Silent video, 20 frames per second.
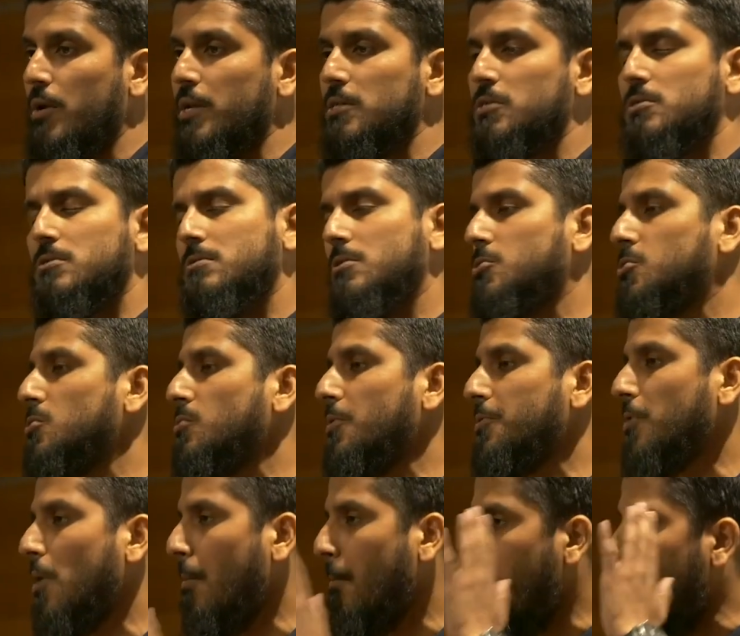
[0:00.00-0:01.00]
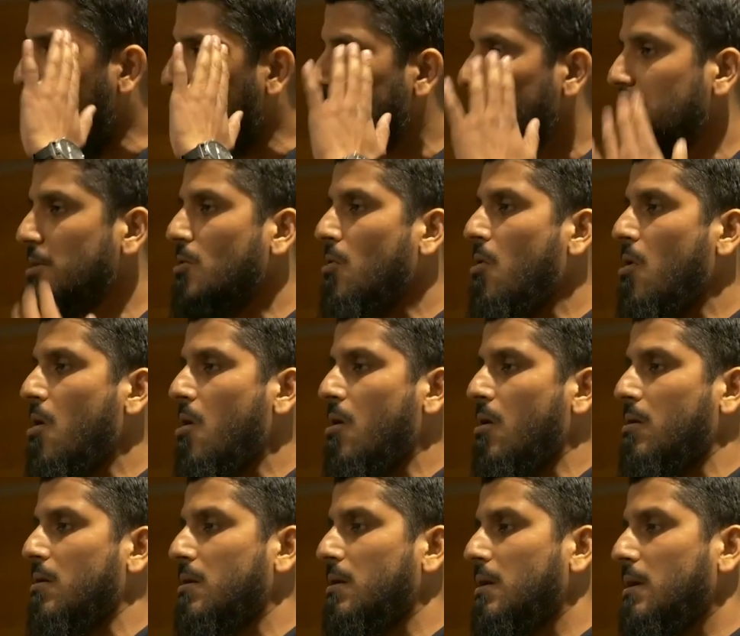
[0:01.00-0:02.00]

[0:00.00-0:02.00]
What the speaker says: And it's to do with your mind and your heart.